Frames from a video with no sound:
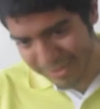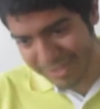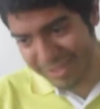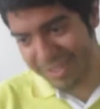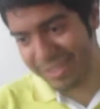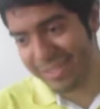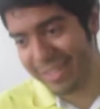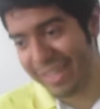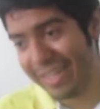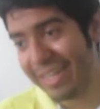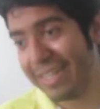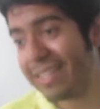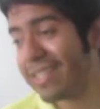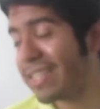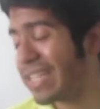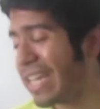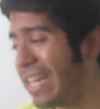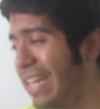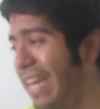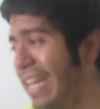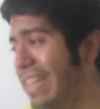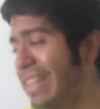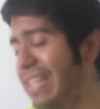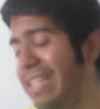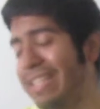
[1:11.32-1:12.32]
just getting
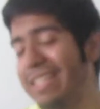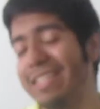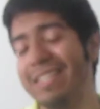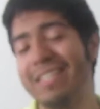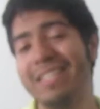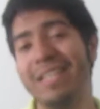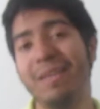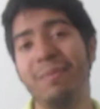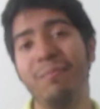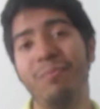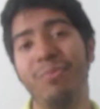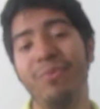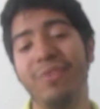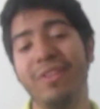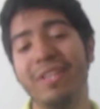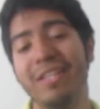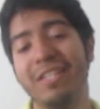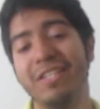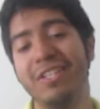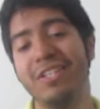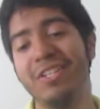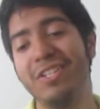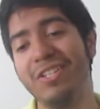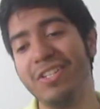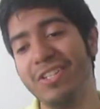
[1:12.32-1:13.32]
scared at the
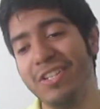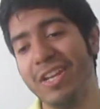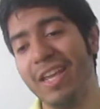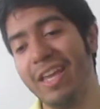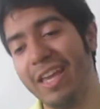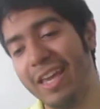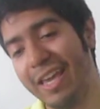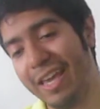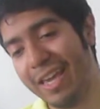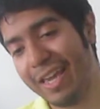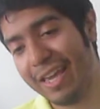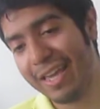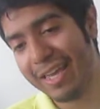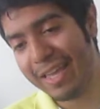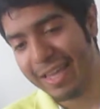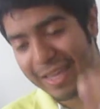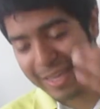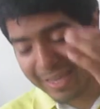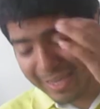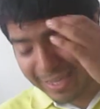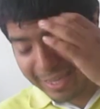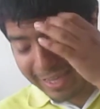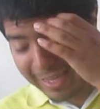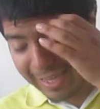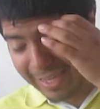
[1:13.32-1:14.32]
simplest shit.
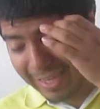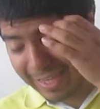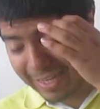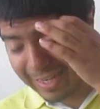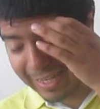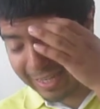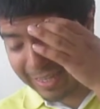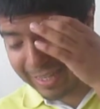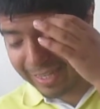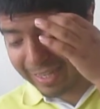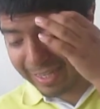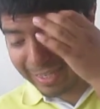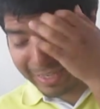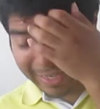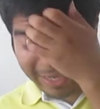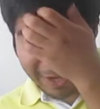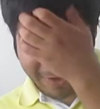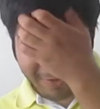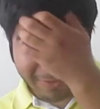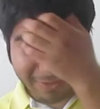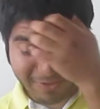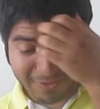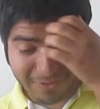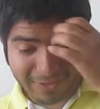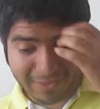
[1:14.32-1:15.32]
And I like
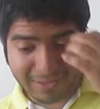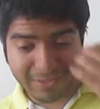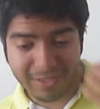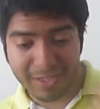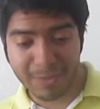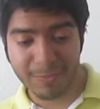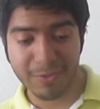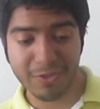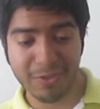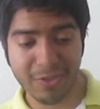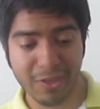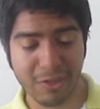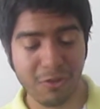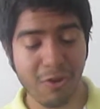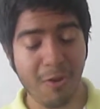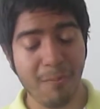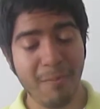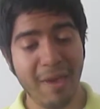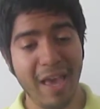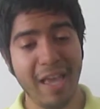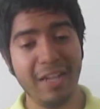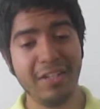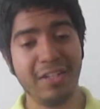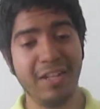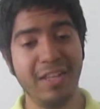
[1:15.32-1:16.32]
how during this episode, they're
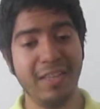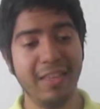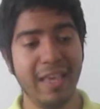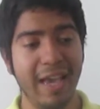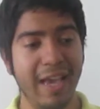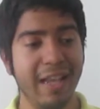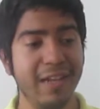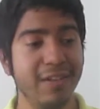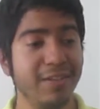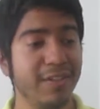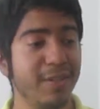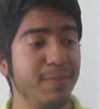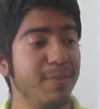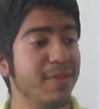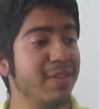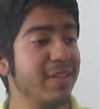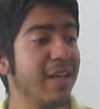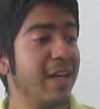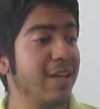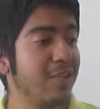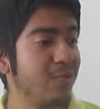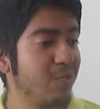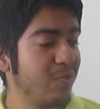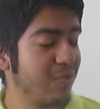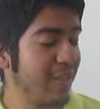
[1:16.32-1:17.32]
imagining that Hanajima's
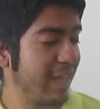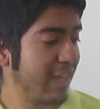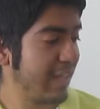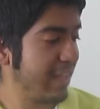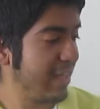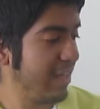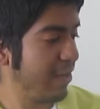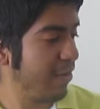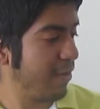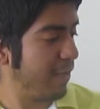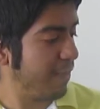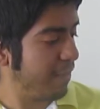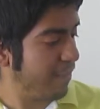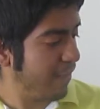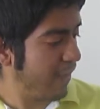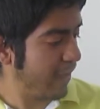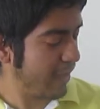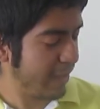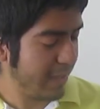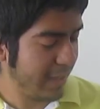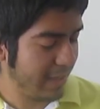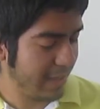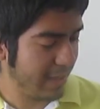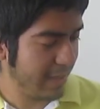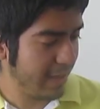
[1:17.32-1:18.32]
house was like near a
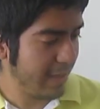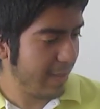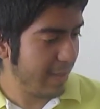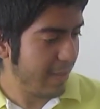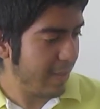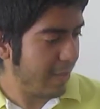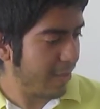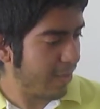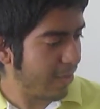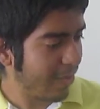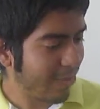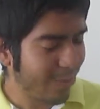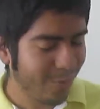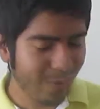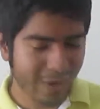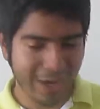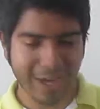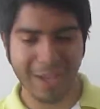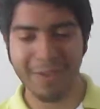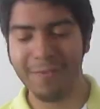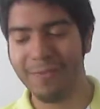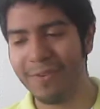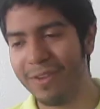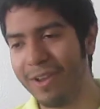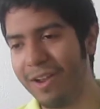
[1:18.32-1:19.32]
fucking
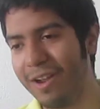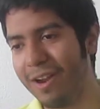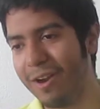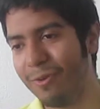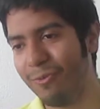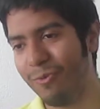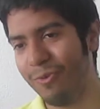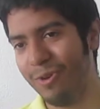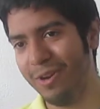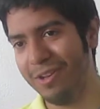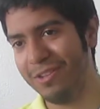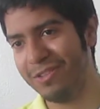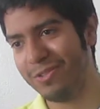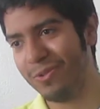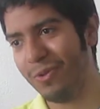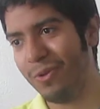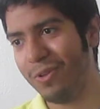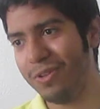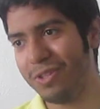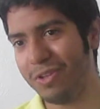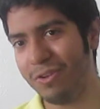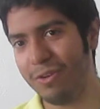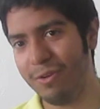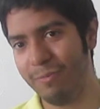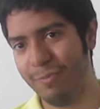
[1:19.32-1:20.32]
graveyard where it's
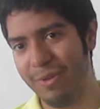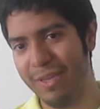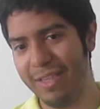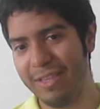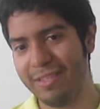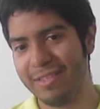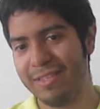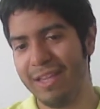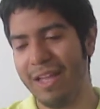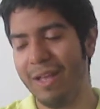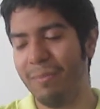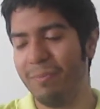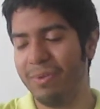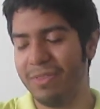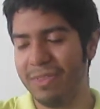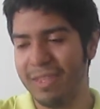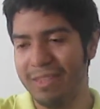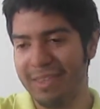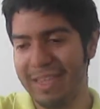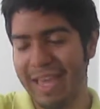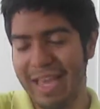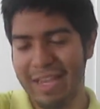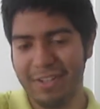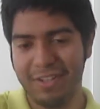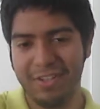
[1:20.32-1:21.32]
old European style, but
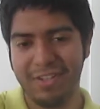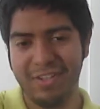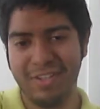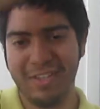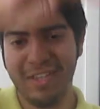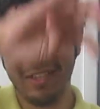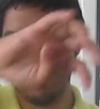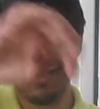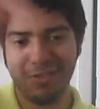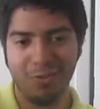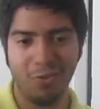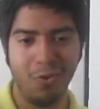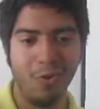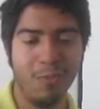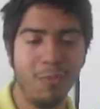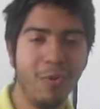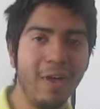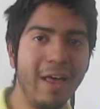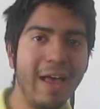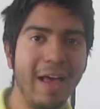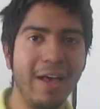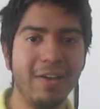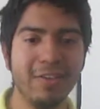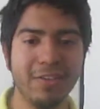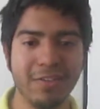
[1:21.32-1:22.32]
then they actually see it's a normal
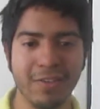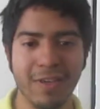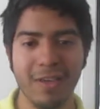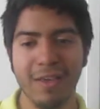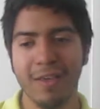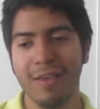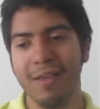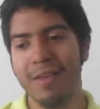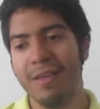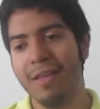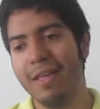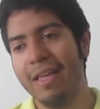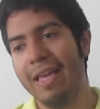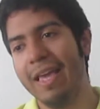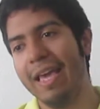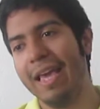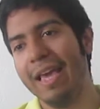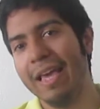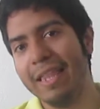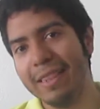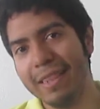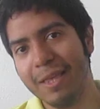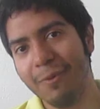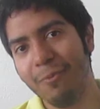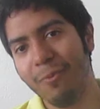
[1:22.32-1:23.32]
house.
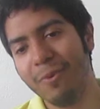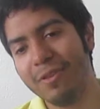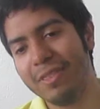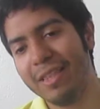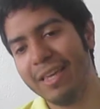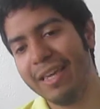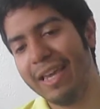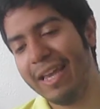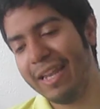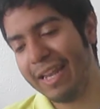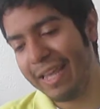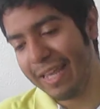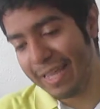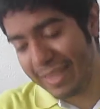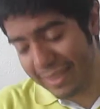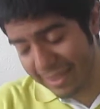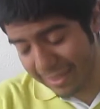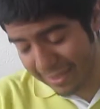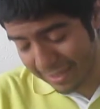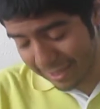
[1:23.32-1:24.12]
And then when they get in